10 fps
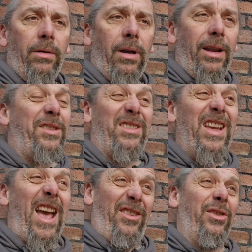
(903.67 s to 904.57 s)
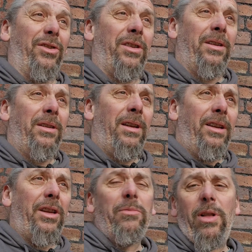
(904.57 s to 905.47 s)
And I said, yeah, it does. He
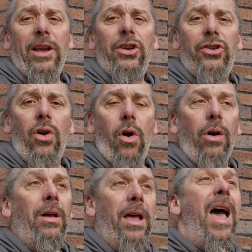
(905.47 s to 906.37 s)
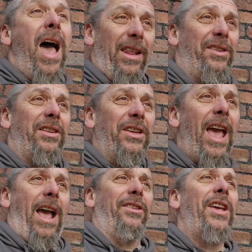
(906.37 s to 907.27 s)
said, well, are you sure? And I said,
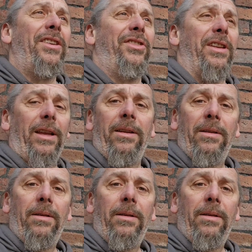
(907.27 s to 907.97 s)
yeah, I tested it.